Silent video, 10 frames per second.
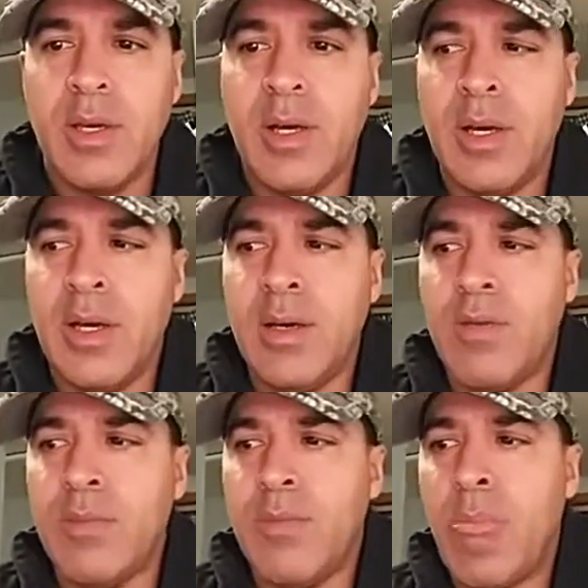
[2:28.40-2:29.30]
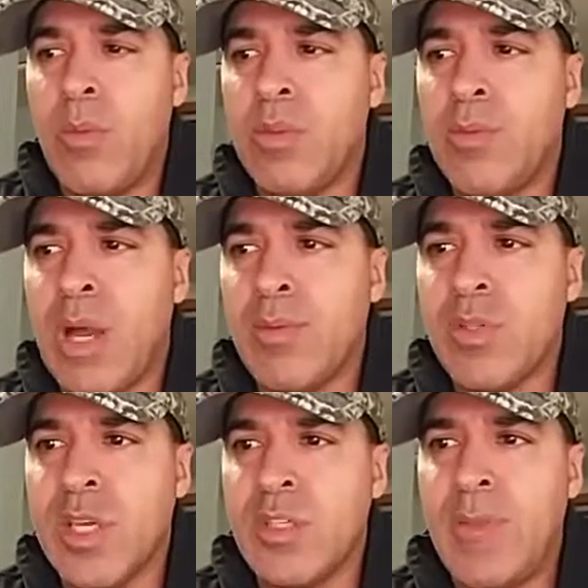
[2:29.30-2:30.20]
what the Bible
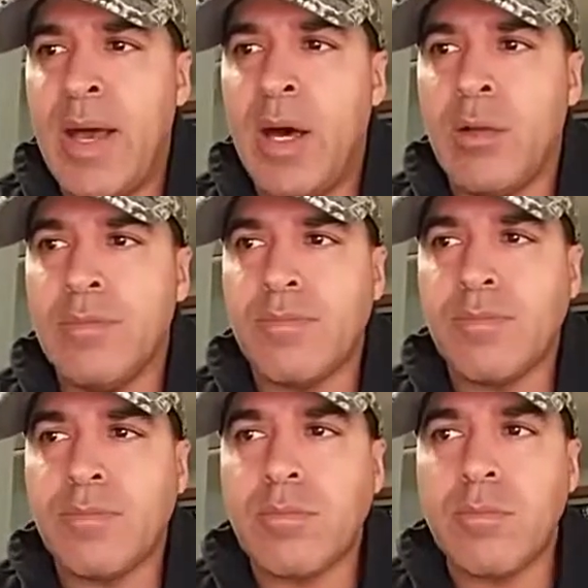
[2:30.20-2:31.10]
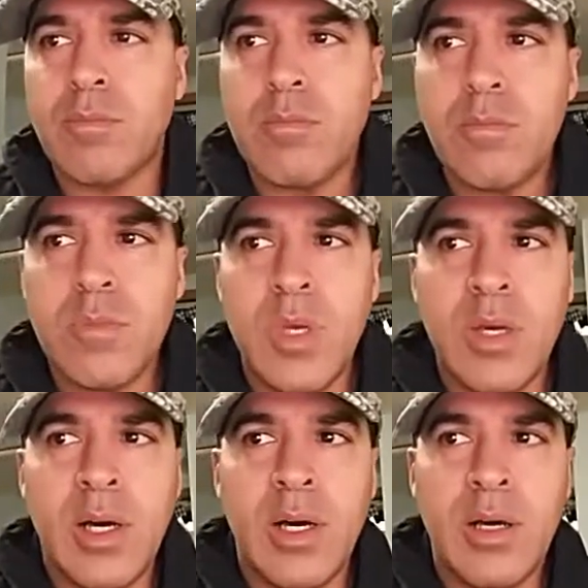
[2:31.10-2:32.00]
says about
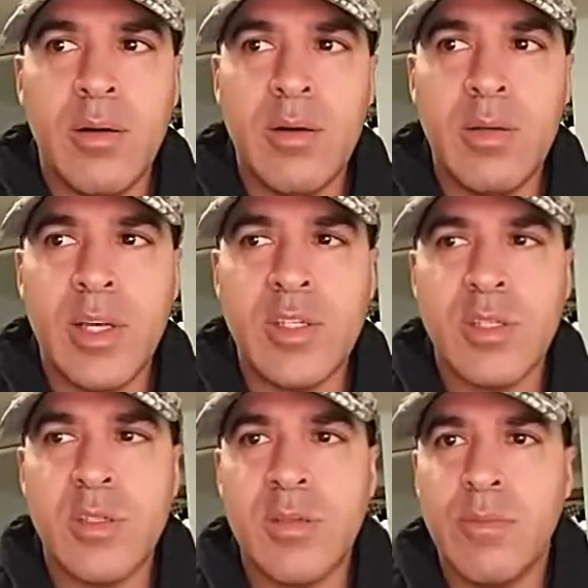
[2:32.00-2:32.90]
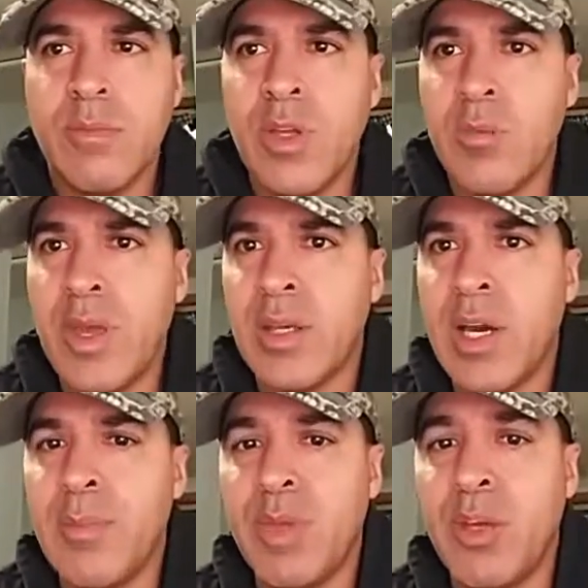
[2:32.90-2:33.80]
us,
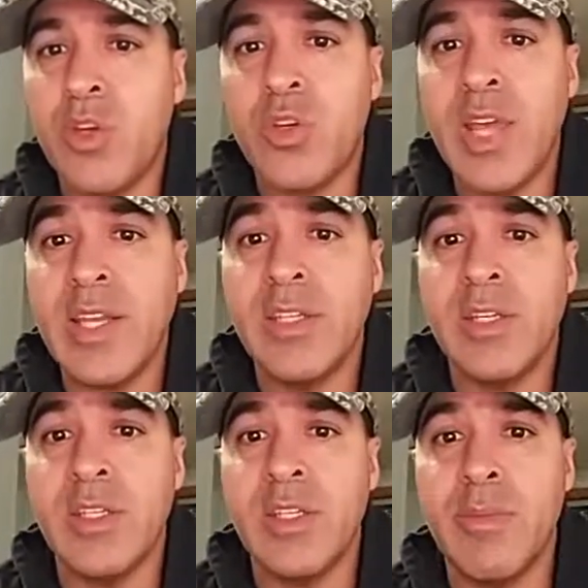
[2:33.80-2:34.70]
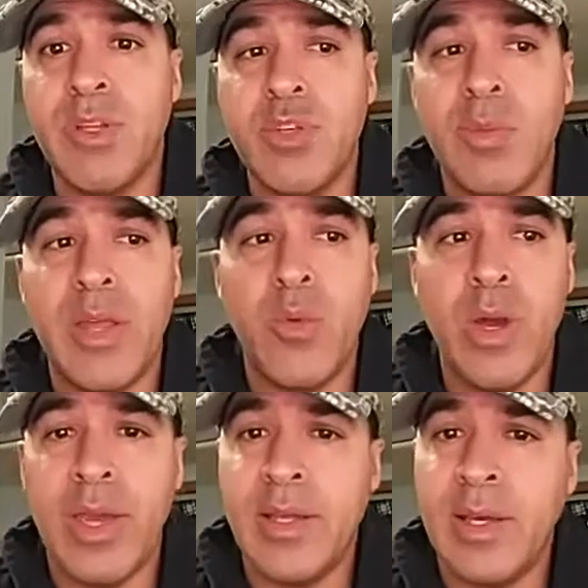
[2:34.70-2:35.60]
mankind being created in His image. And by the
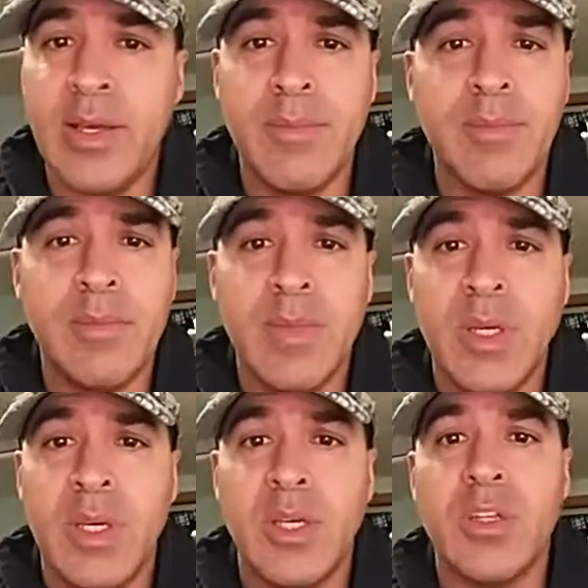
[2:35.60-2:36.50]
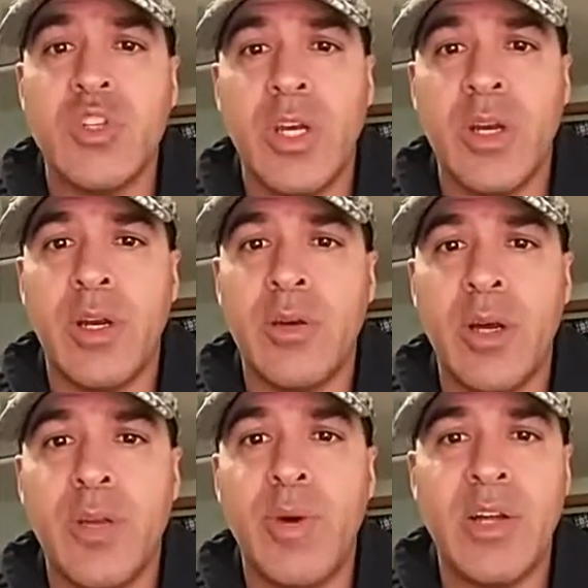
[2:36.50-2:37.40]
way, I am going to share
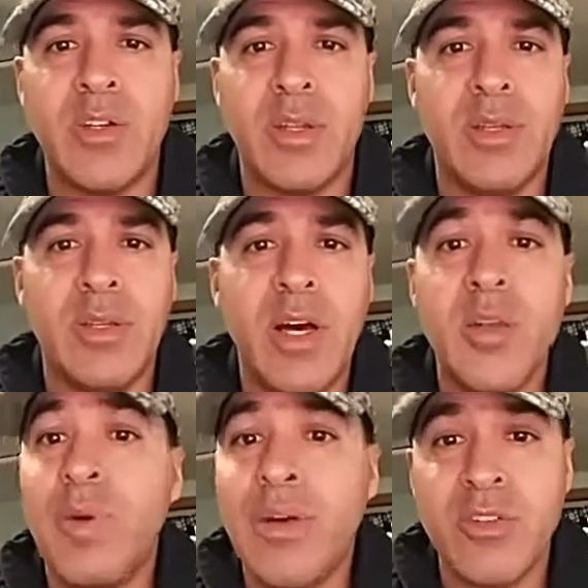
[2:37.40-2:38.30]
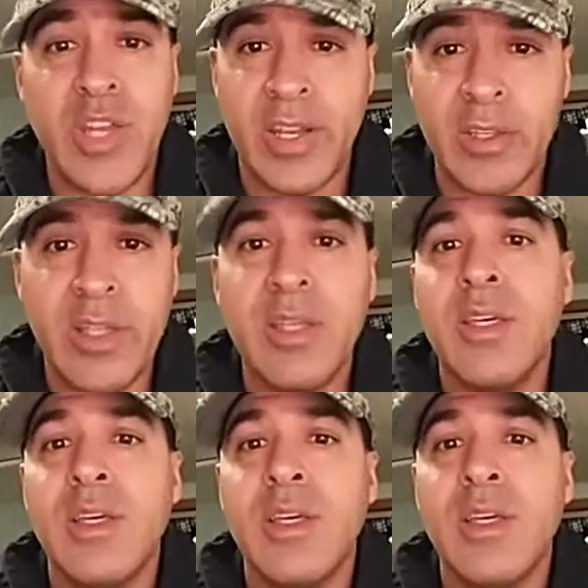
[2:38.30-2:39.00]
unapologetically